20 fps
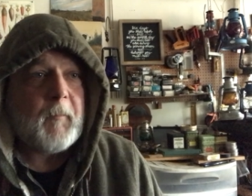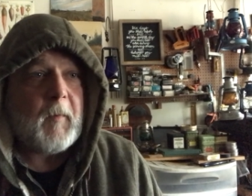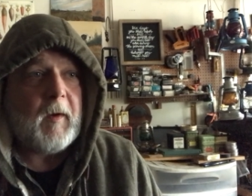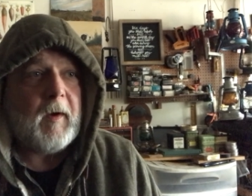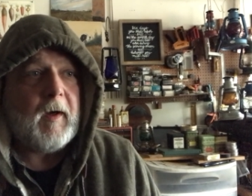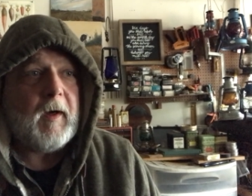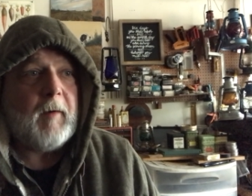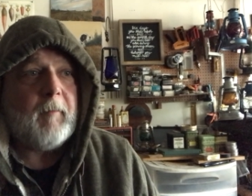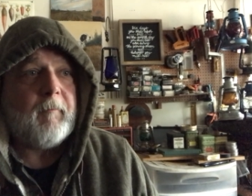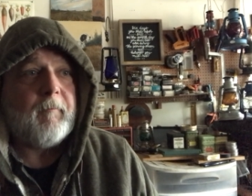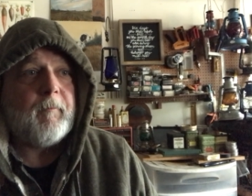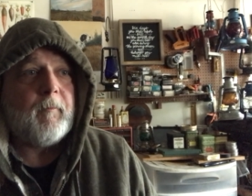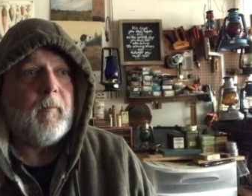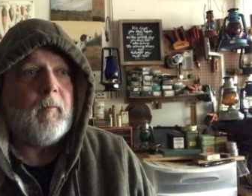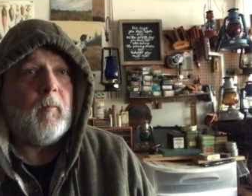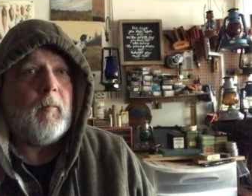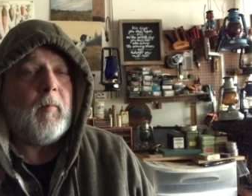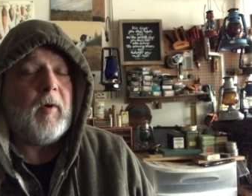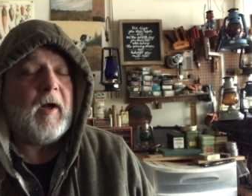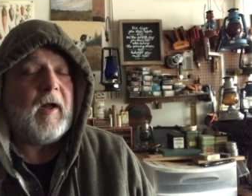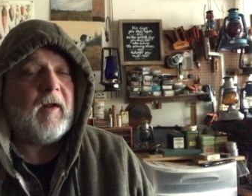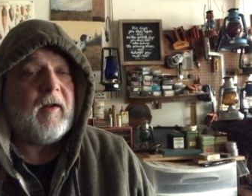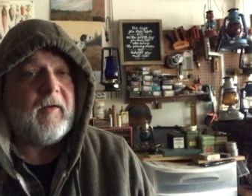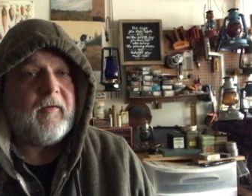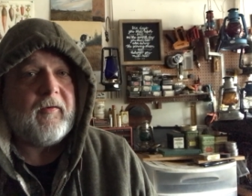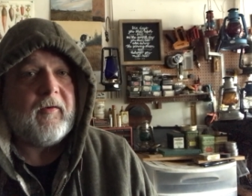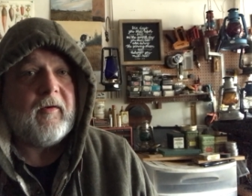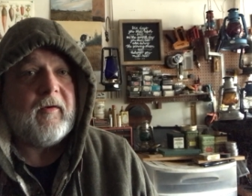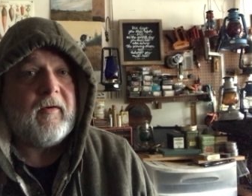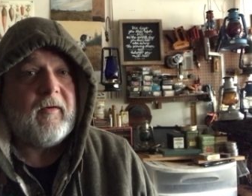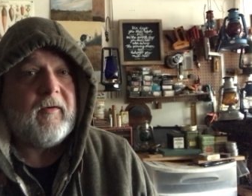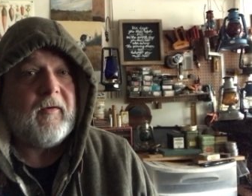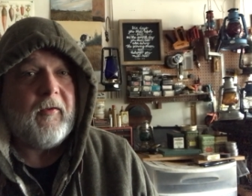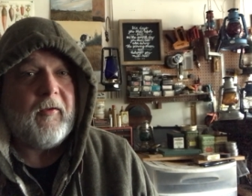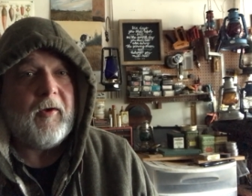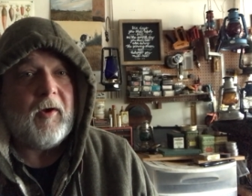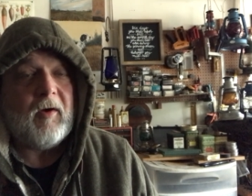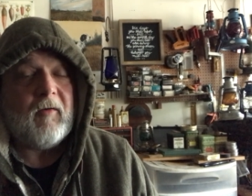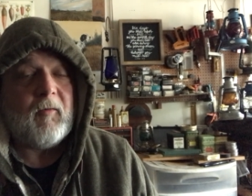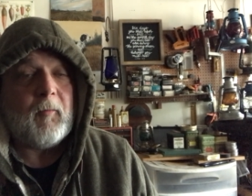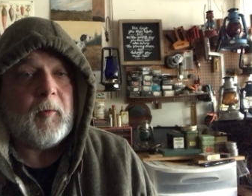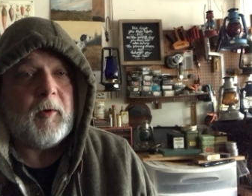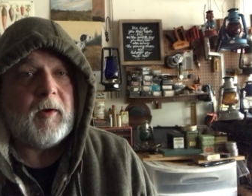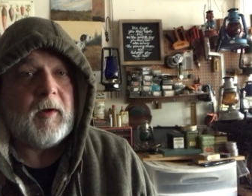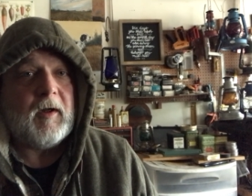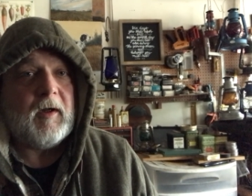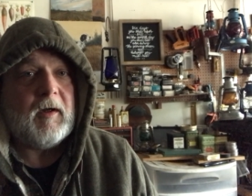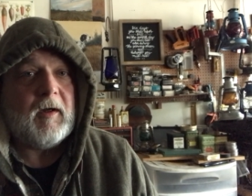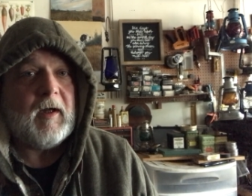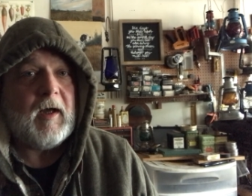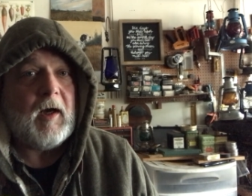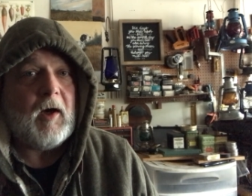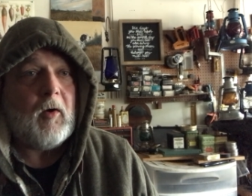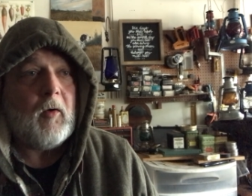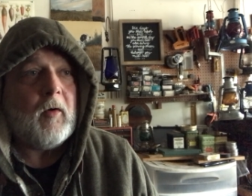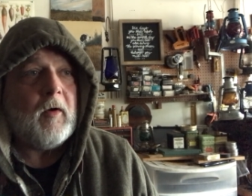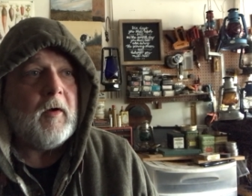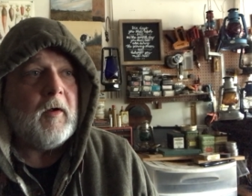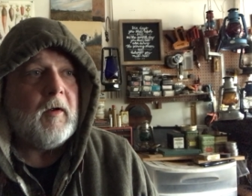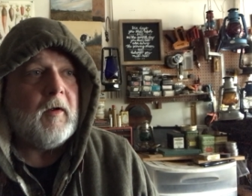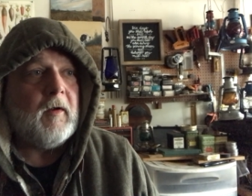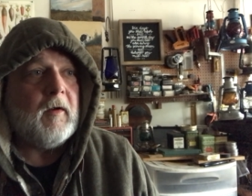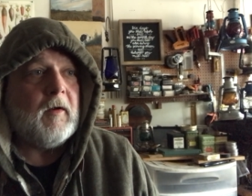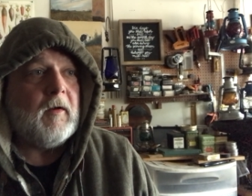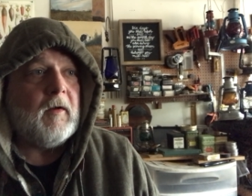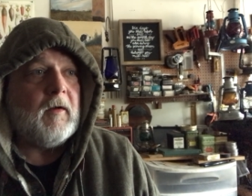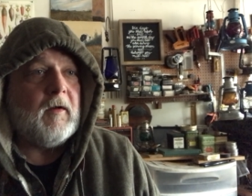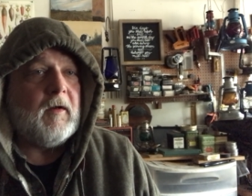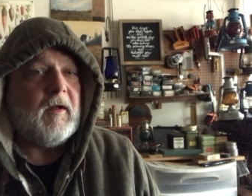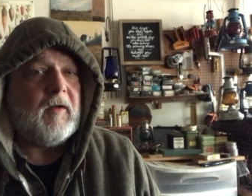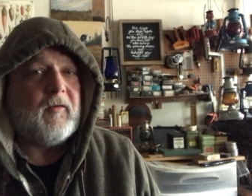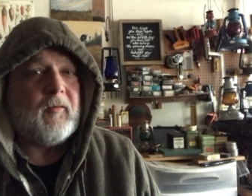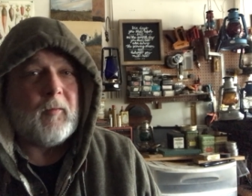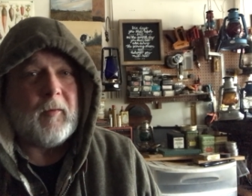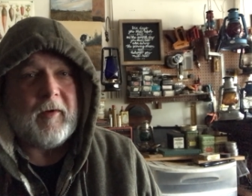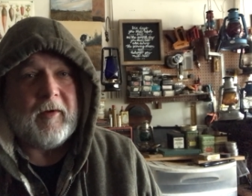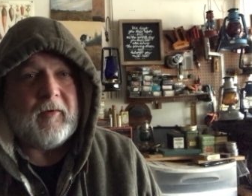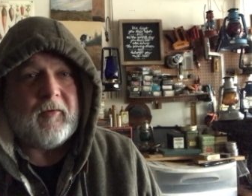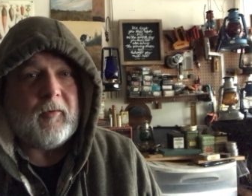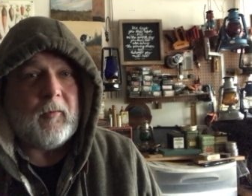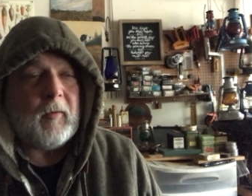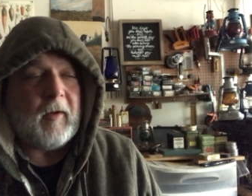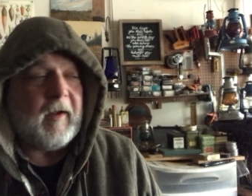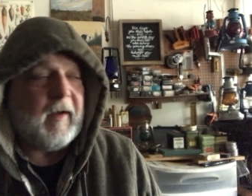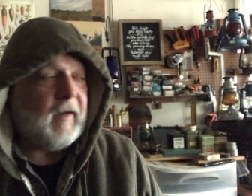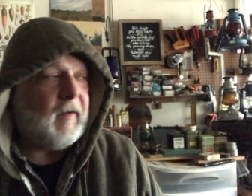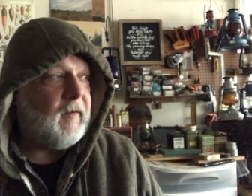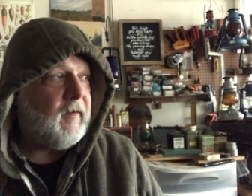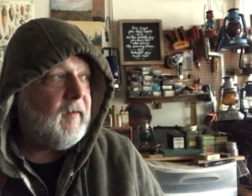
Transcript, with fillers: Um, but I listened to the government, and now it's really too late.